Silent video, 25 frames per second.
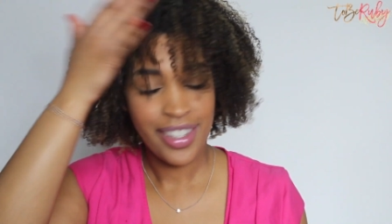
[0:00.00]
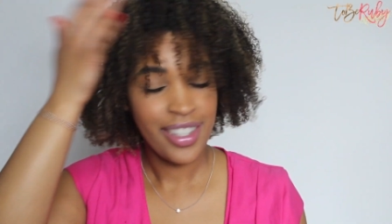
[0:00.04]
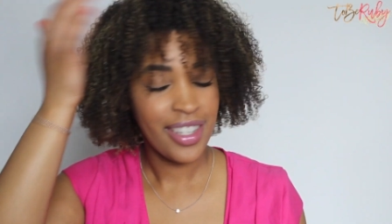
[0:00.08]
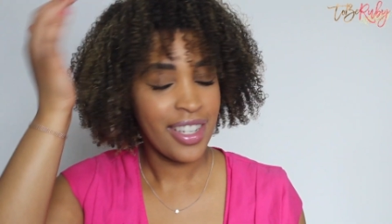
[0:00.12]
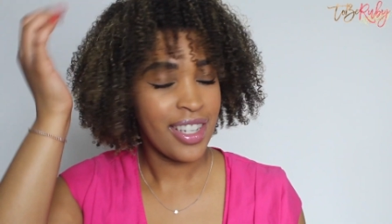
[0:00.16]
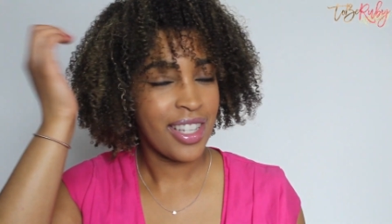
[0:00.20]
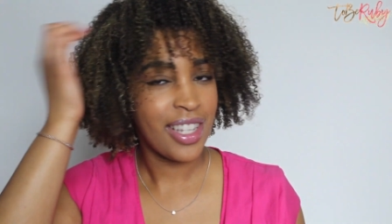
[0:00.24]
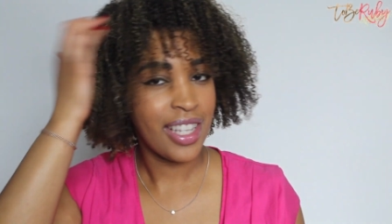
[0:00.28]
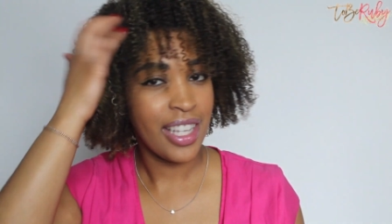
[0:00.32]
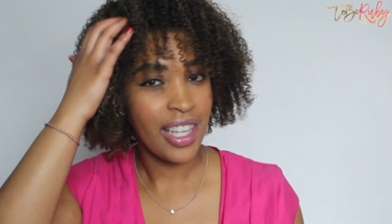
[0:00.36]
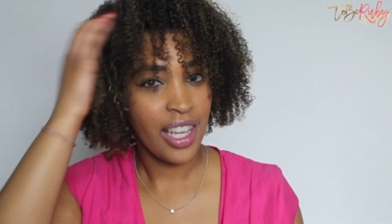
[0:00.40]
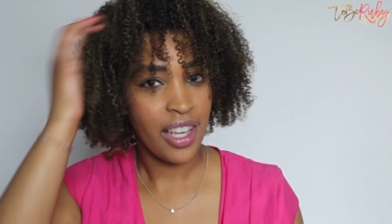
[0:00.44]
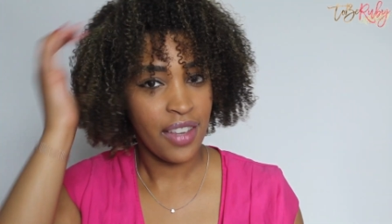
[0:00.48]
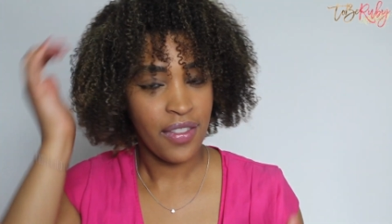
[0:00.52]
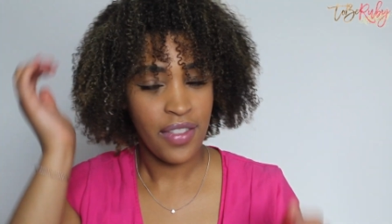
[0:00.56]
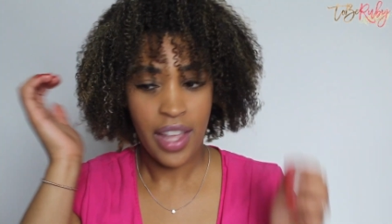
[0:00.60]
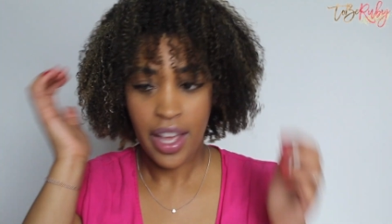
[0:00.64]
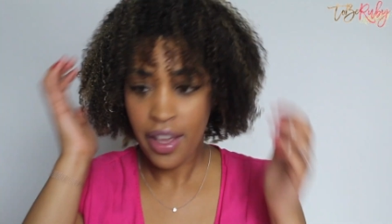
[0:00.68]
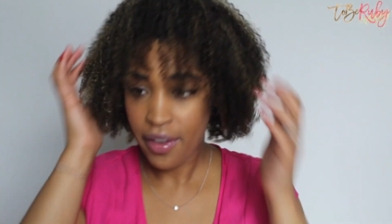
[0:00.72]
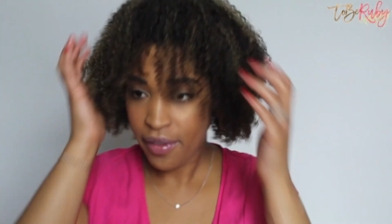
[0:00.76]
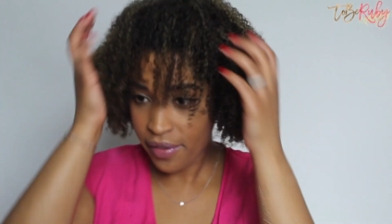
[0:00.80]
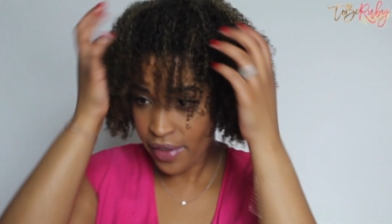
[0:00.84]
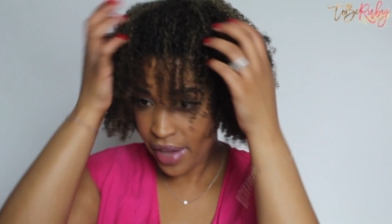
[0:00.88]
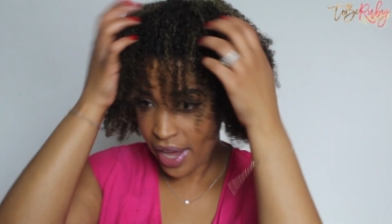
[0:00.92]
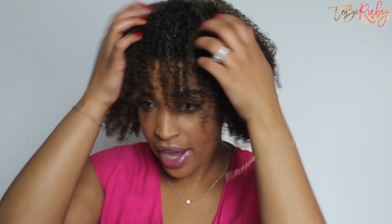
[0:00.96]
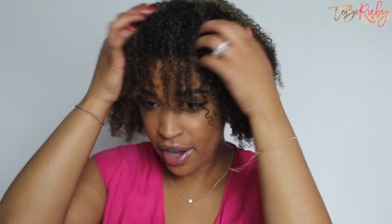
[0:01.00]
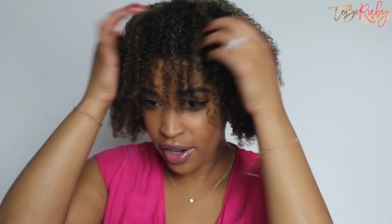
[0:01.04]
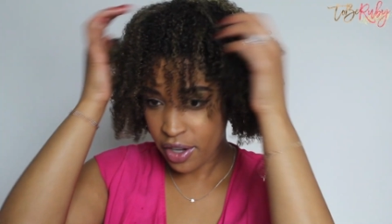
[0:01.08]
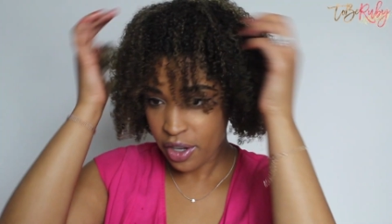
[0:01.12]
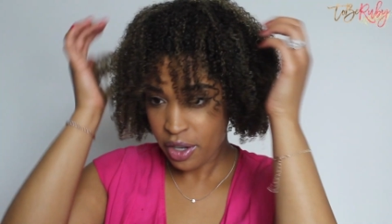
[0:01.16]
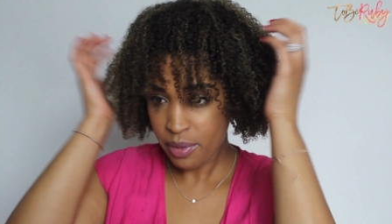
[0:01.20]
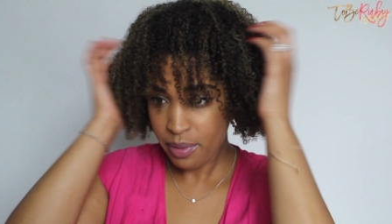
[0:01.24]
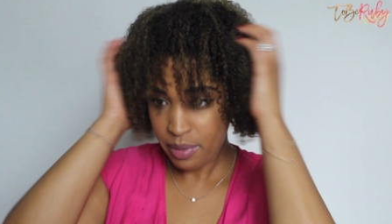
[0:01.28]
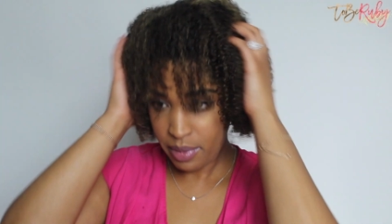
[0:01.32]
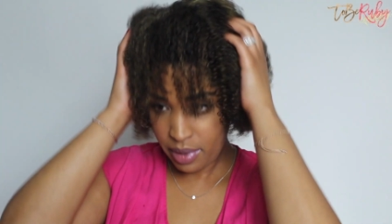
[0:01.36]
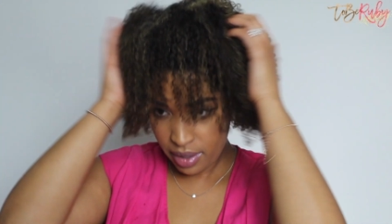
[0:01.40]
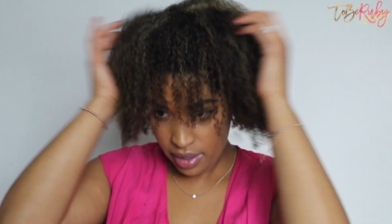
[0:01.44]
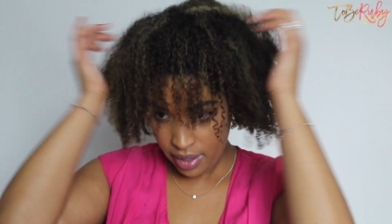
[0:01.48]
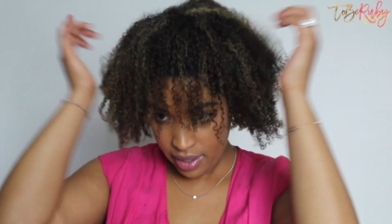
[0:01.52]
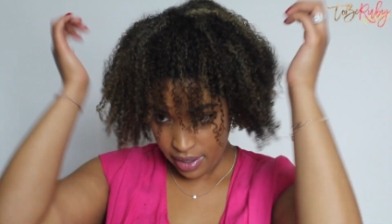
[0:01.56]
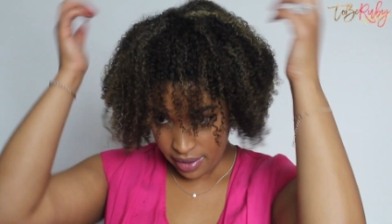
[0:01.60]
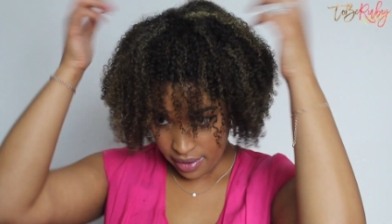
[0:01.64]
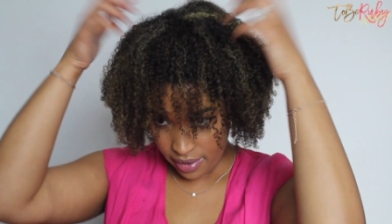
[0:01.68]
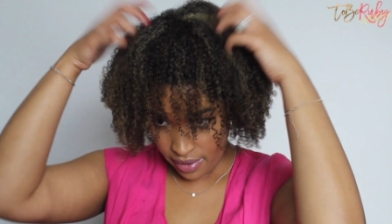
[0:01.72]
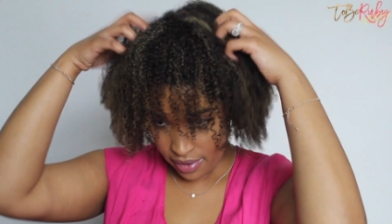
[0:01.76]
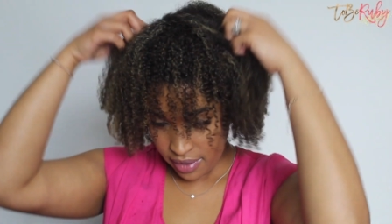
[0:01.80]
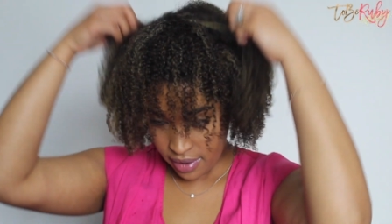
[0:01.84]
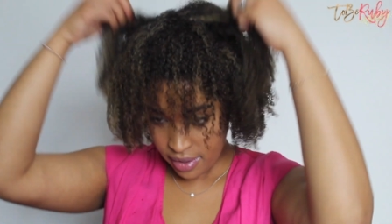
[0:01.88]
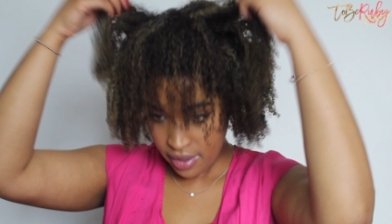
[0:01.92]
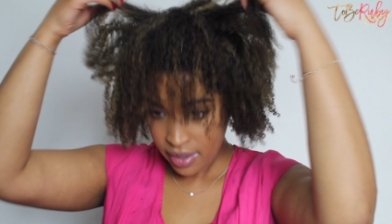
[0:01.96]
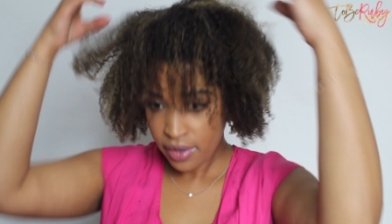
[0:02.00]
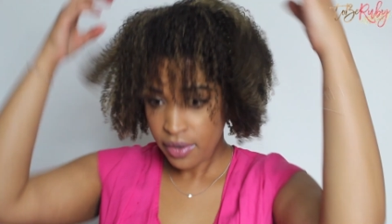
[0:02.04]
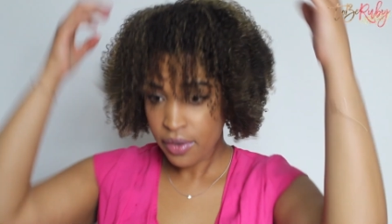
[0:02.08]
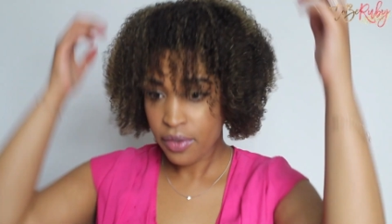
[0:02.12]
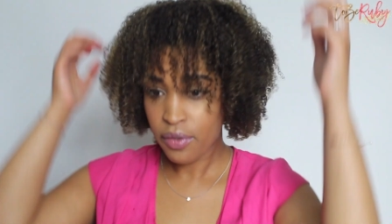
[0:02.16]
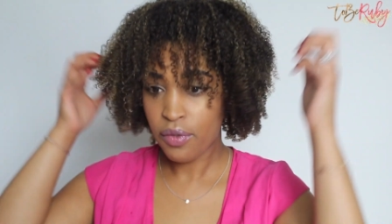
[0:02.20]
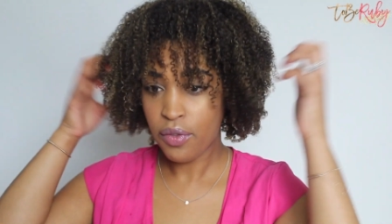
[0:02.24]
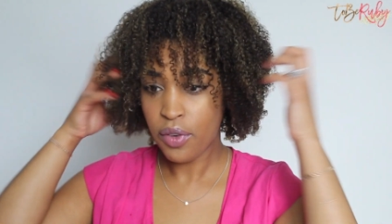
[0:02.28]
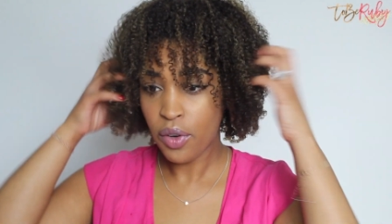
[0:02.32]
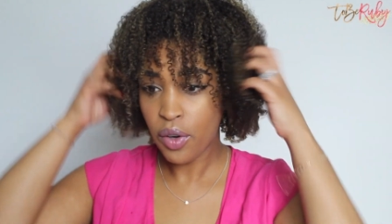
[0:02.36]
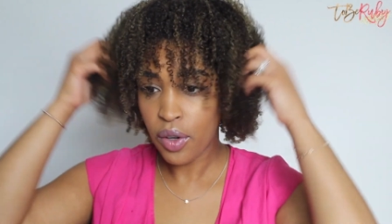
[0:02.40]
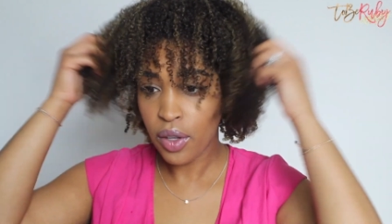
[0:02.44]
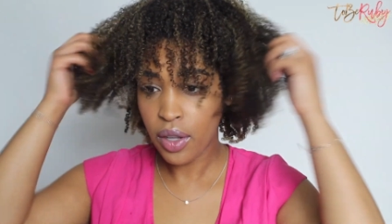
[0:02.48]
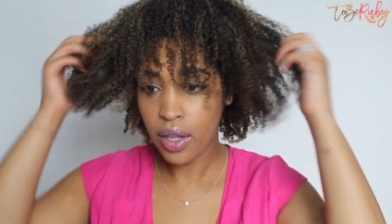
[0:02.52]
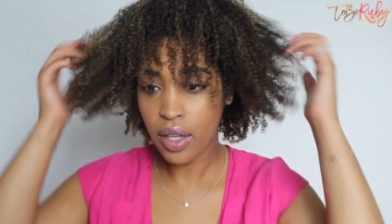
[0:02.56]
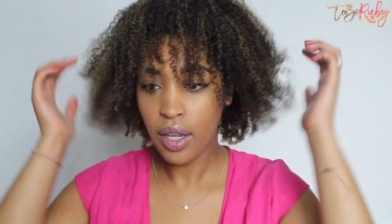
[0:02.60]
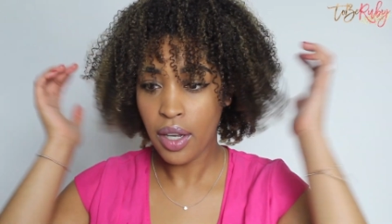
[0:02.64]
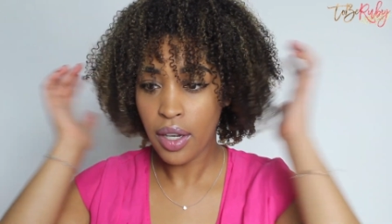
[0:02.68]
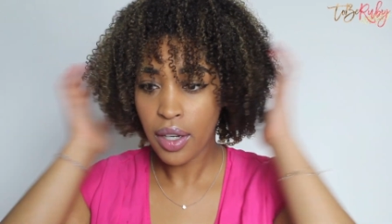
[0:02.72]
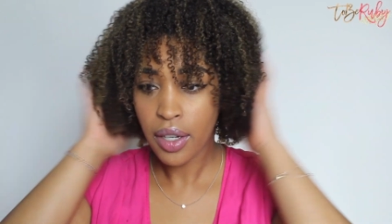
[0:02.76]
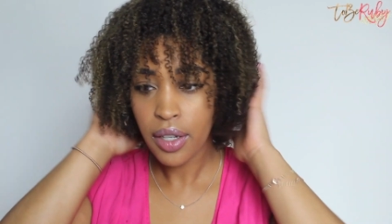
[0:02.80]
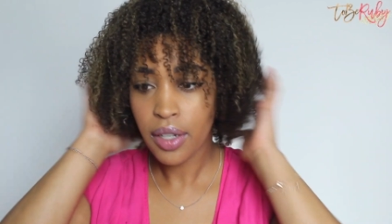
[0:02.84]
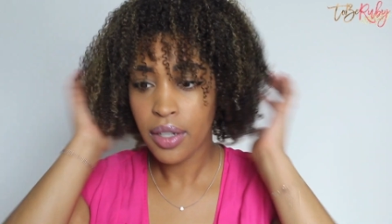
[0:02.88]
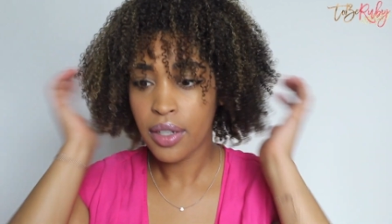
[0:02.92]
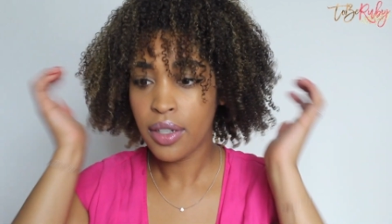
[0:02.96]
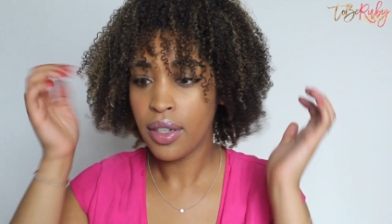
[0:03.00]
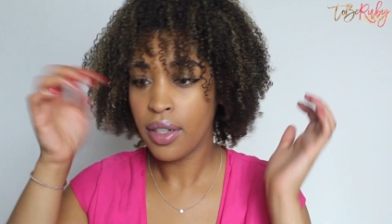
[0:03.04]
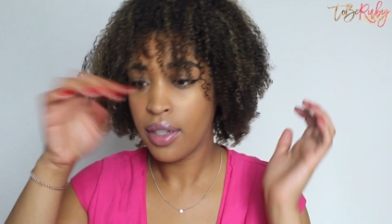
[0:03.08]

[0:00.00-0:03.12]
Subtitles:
just to give that volume and that full look.